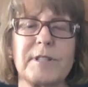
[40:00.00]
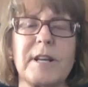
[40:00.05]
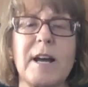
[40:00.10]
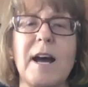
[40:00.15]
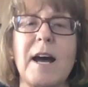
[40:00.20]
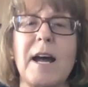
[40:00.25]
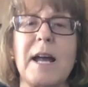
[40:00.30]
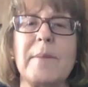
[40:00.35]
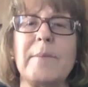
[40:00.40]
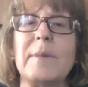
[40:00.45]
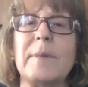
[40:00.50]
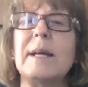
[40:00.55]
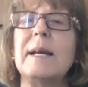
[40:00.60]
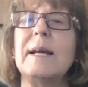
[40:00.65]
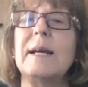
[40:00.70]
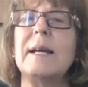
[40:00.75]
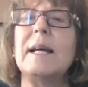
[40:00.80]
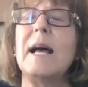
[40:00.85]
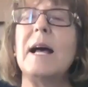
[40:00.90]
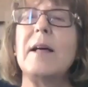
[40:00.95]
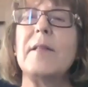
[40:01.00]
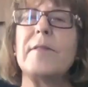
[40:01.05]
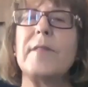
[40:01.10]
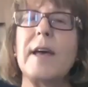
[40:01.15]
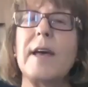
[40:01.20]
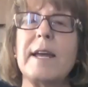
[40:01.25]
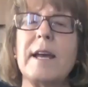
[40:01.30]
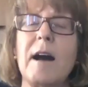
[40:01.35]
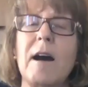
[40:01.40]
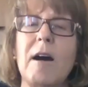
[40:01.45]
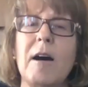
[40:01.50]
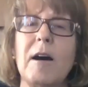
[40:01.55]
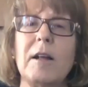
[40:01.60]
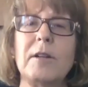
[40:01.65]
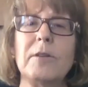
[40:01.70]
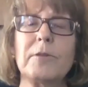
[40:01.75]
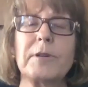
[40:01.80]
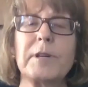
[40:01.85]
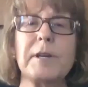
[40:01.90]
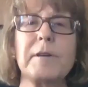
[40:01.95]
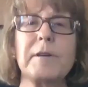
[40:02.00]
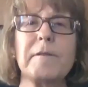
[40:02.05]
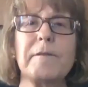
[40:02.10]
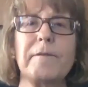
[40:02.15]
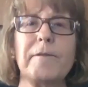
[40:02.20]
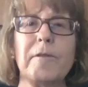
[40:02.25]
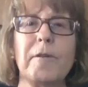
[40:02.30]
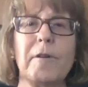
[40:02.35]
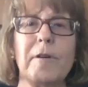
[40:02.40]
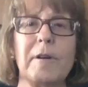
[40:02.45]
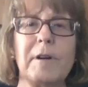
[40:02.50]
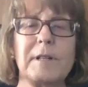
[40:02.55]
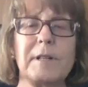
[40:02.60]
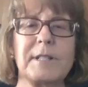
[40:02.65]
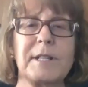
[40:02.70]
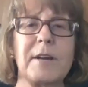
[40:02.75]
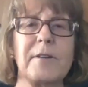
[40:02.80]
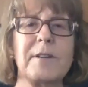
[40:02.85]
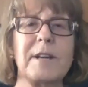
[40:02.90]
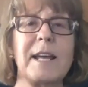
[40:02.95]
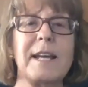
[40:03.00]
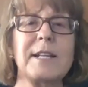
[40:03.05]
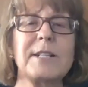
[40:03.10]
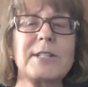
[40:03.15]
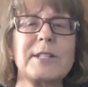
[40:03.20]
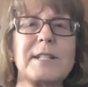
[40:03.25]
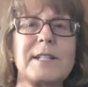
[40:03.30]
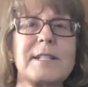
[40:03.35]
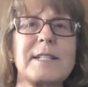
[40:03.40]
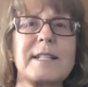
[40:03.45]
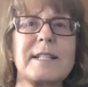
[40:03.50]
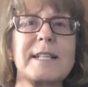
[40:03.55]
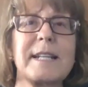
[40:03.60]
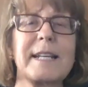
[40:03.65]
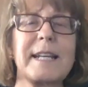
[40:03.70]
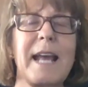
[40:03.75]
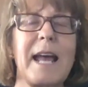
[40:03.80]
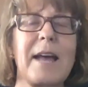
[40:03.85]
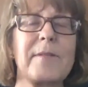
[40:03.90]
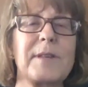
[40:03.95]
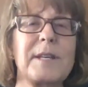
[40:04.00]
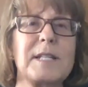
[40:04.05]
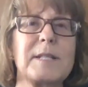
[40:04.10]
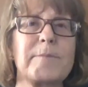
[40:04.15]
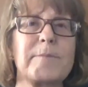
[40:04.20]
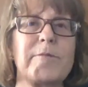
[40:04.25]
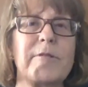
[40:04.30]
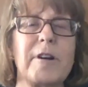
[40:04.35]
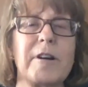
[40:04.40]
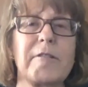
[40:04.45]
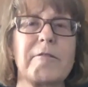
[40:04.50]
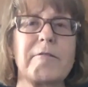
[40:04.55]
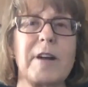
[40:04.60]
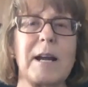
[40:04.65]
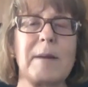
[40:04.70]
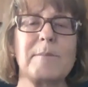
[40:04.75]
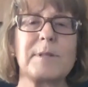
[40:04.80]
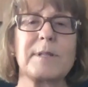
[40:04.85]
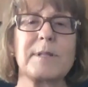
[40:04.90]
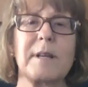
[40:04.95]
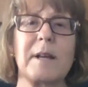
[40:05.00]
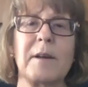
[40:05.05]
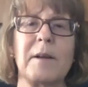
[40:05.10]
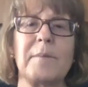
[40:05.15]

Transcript: time. They are looking for donations to get these programs